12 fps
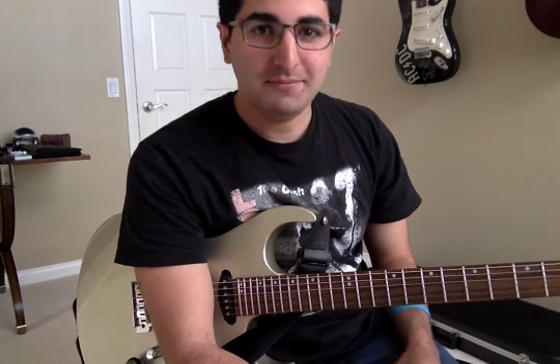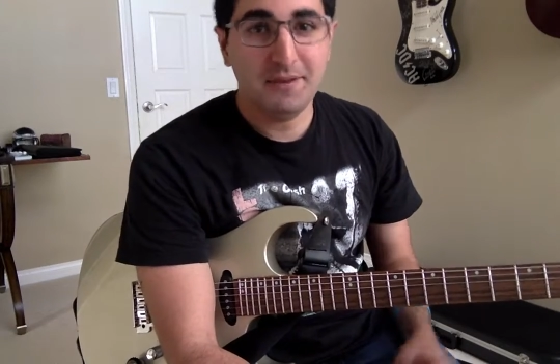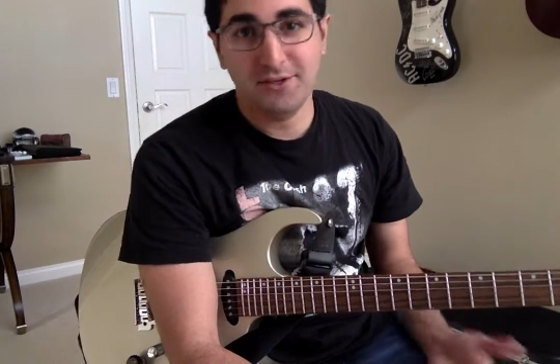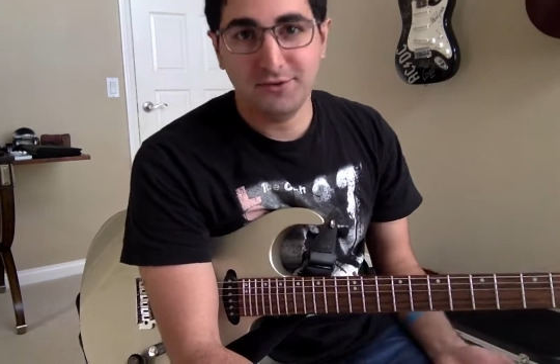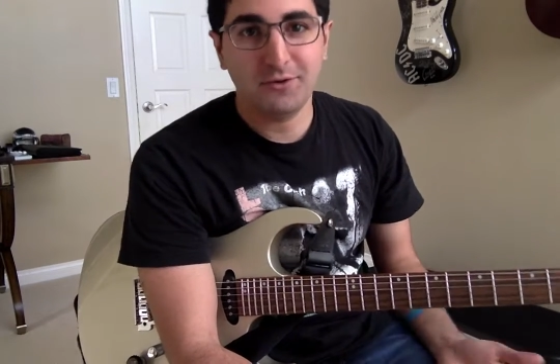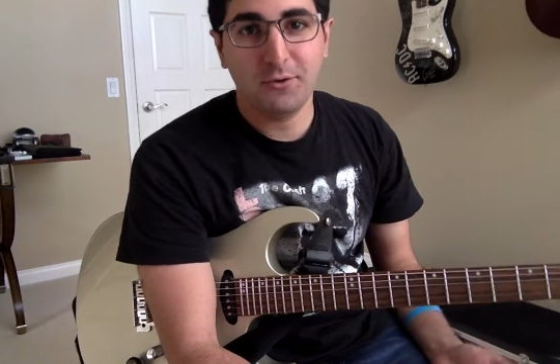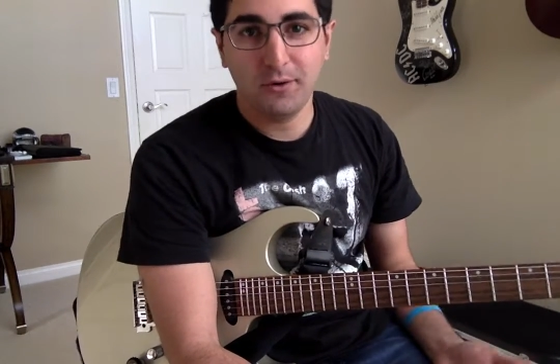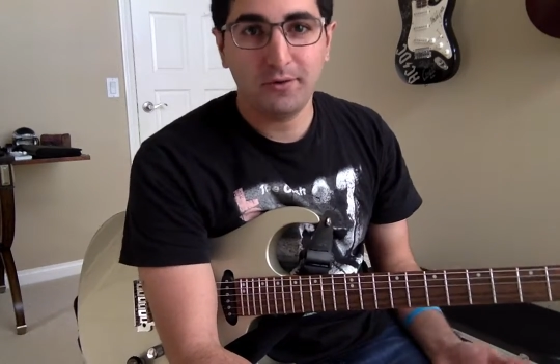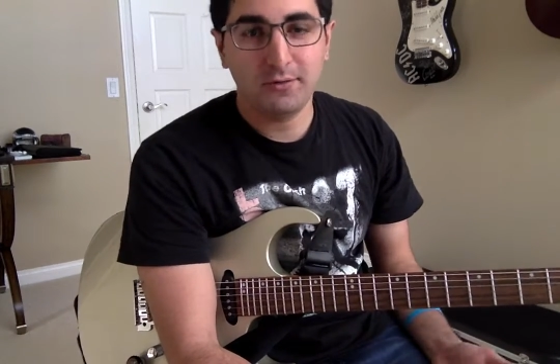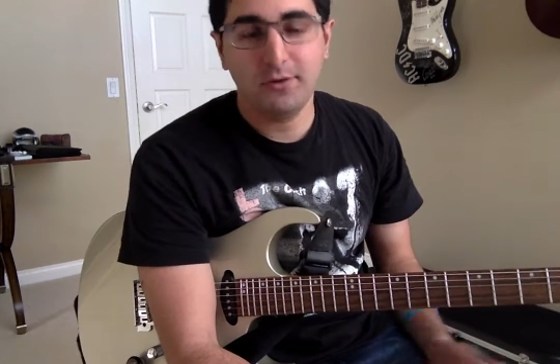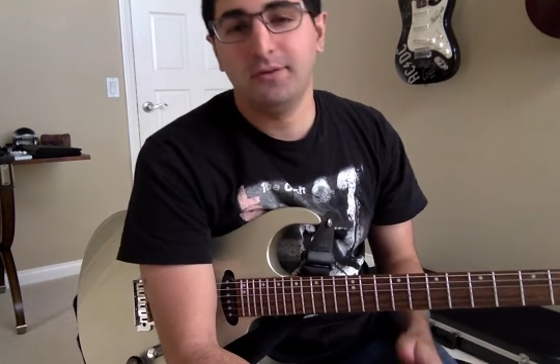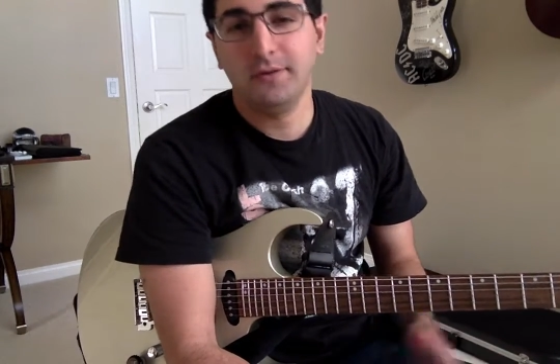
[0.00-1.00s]
major chord,
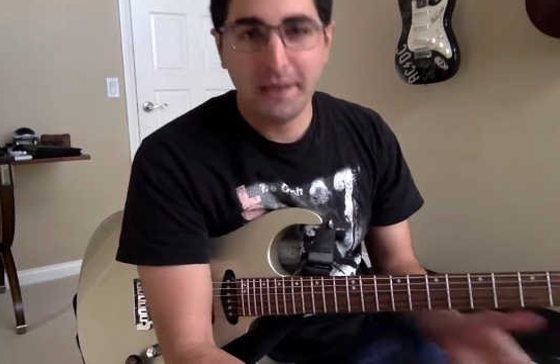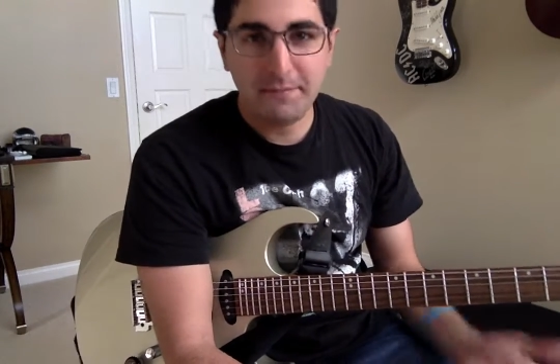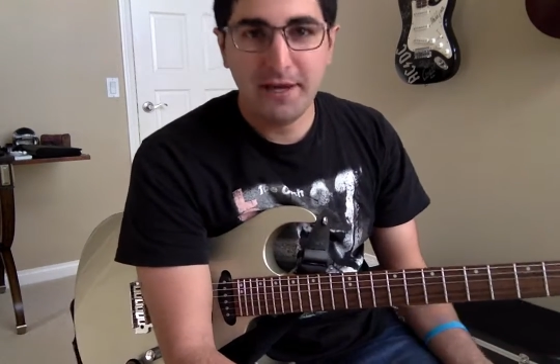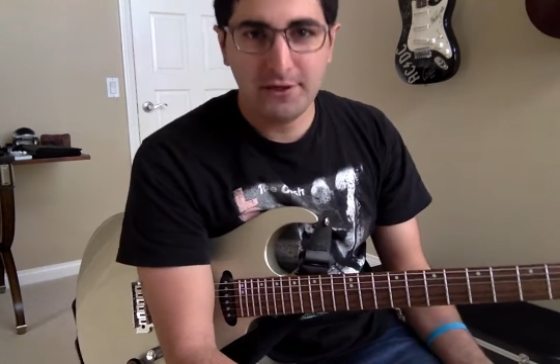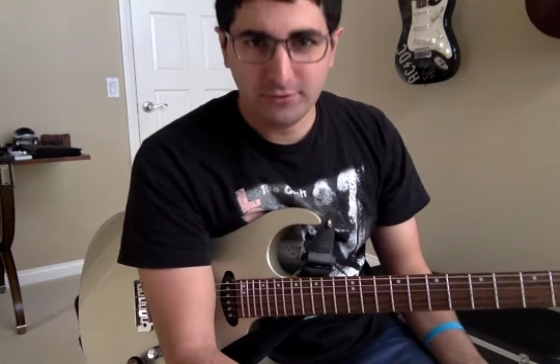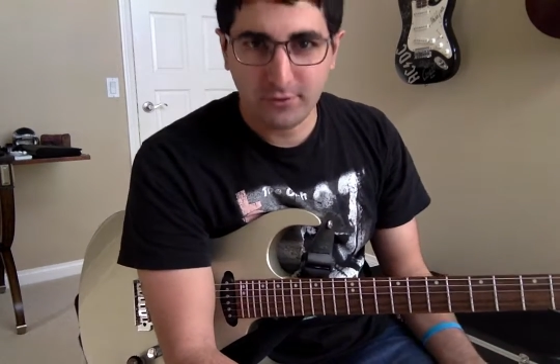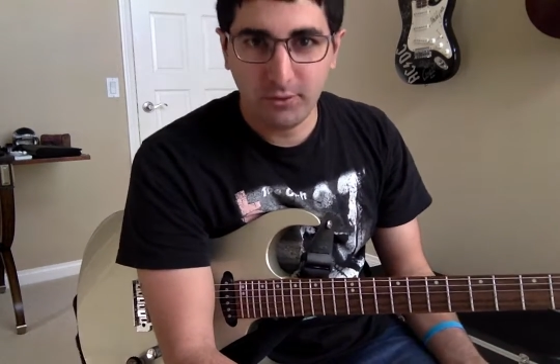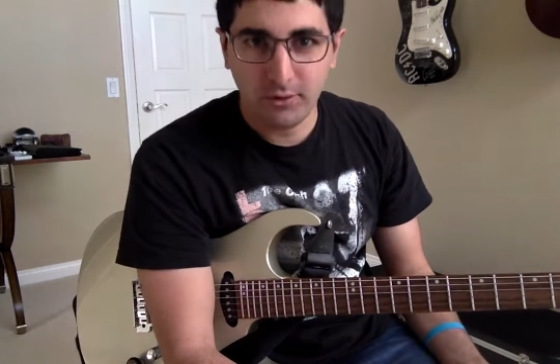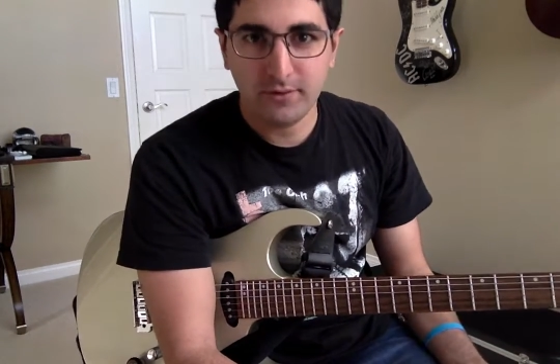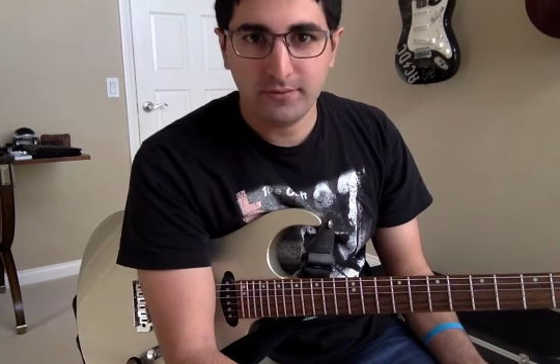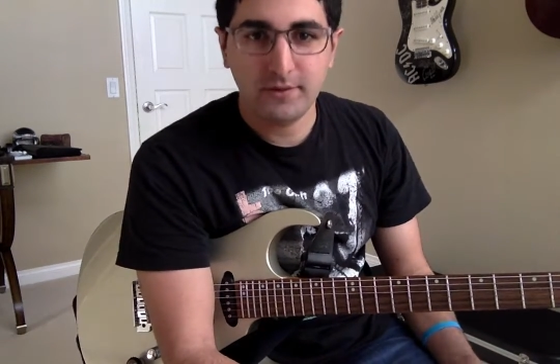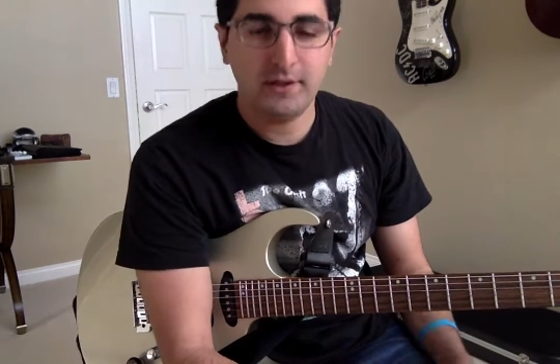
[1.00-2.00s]
or a major chord,